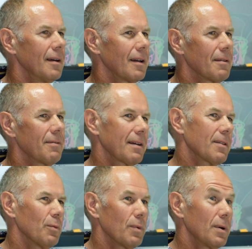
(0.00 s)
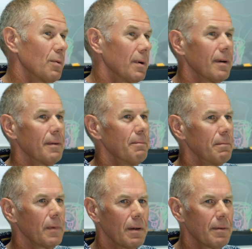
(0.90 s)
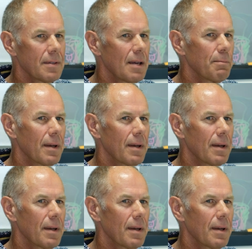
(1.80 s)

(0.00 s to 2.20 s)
The fact that we were 10